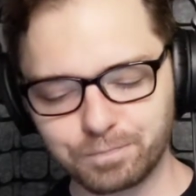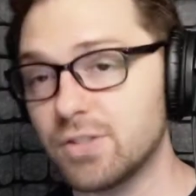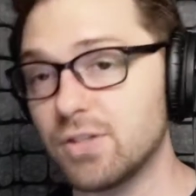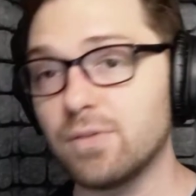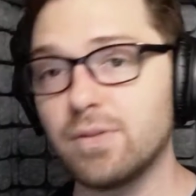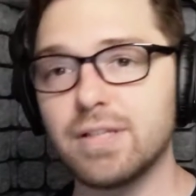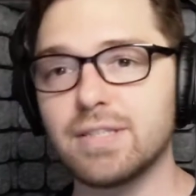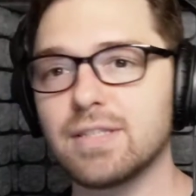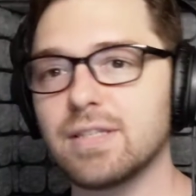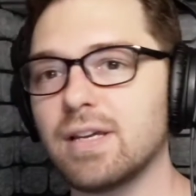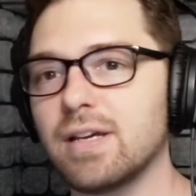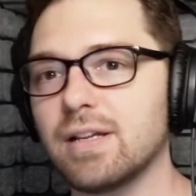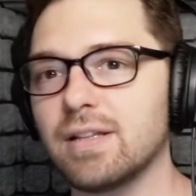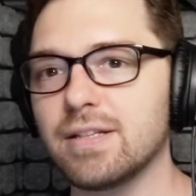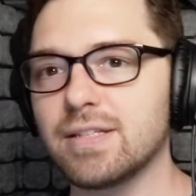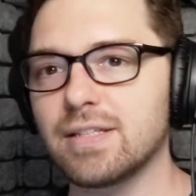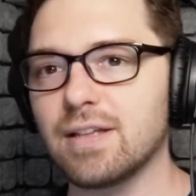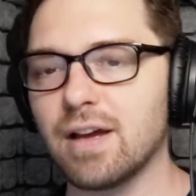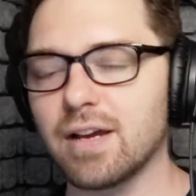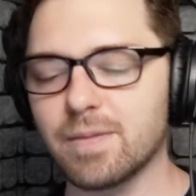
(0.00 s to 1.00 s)
So let's
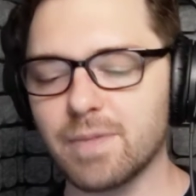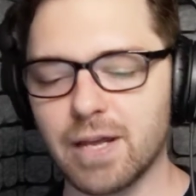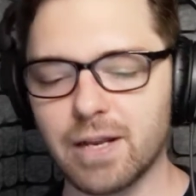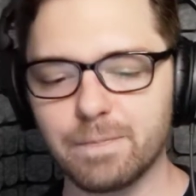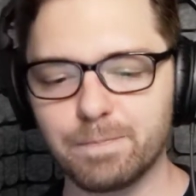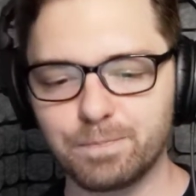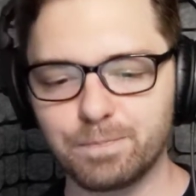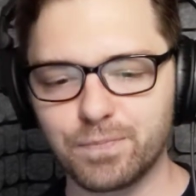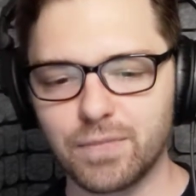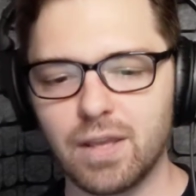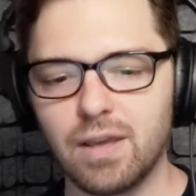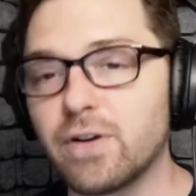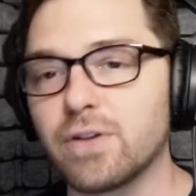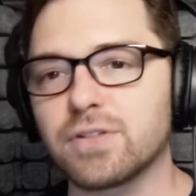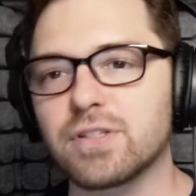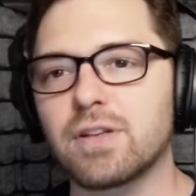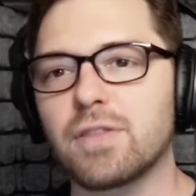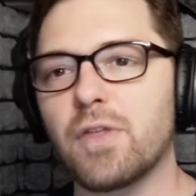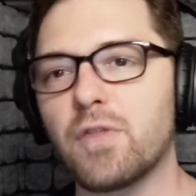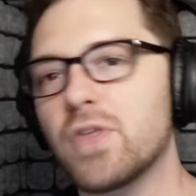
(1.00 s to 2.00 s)
talk about it.
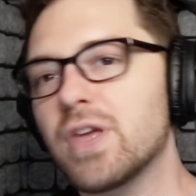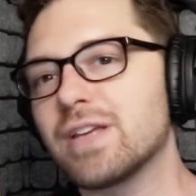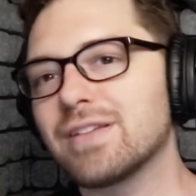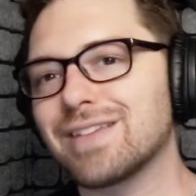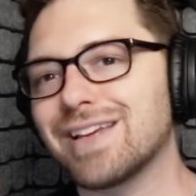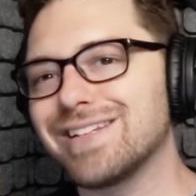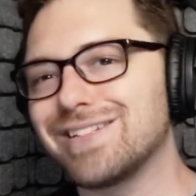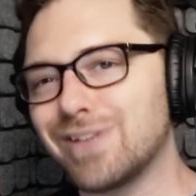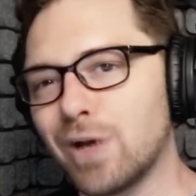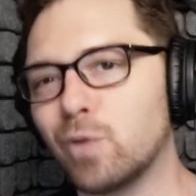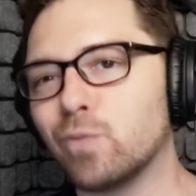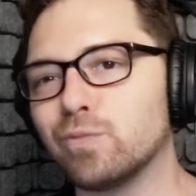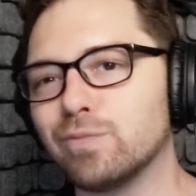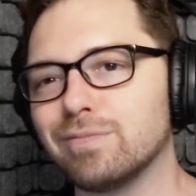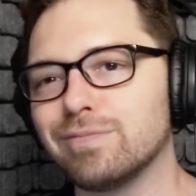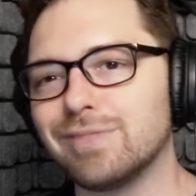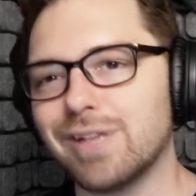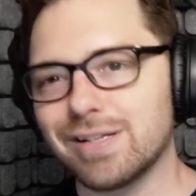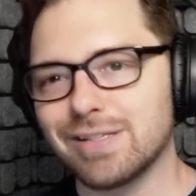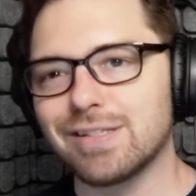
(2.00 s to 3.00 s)
First, the things I don't
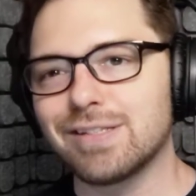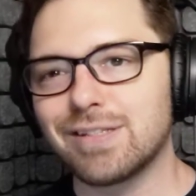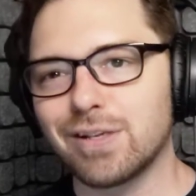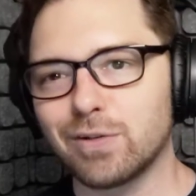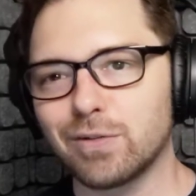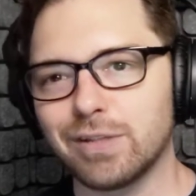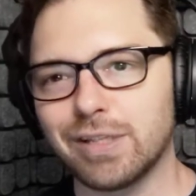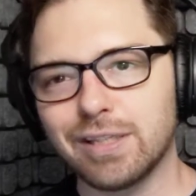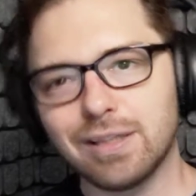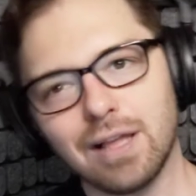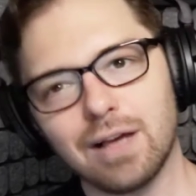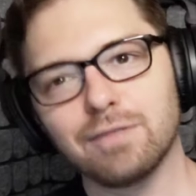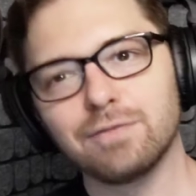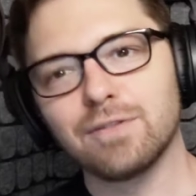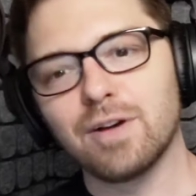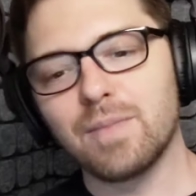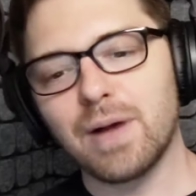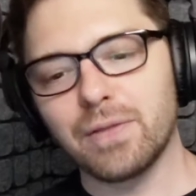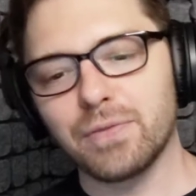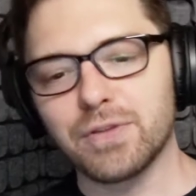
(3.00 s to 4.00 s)
necessarily
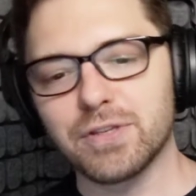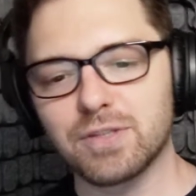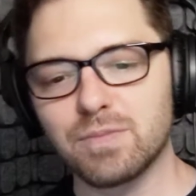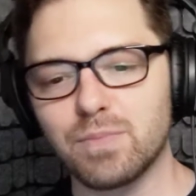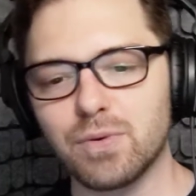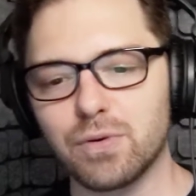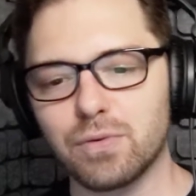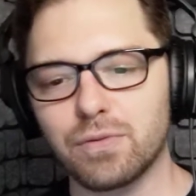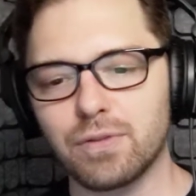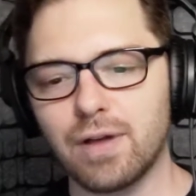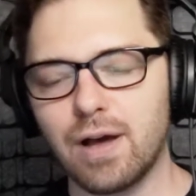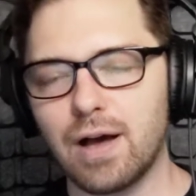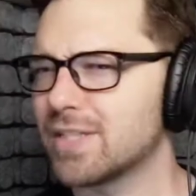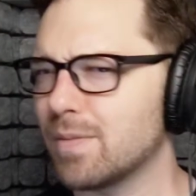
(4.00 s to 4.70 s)
love about this booth.